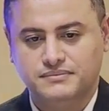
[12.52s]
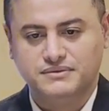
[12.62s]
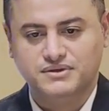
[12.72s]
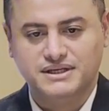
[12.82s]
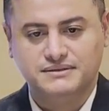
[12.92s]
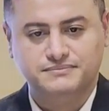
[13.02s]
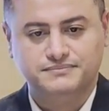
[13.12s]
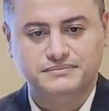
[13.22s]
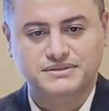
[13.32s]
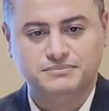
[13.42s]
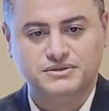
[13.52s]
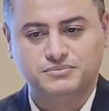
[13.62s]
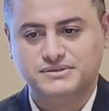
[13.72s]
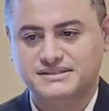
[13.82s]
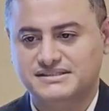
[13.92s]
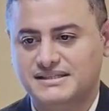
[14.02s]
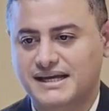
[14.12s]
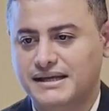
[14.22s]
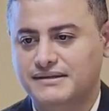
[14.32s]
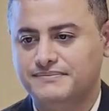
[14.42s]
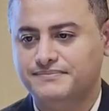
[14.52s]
Okay, let me open this slide.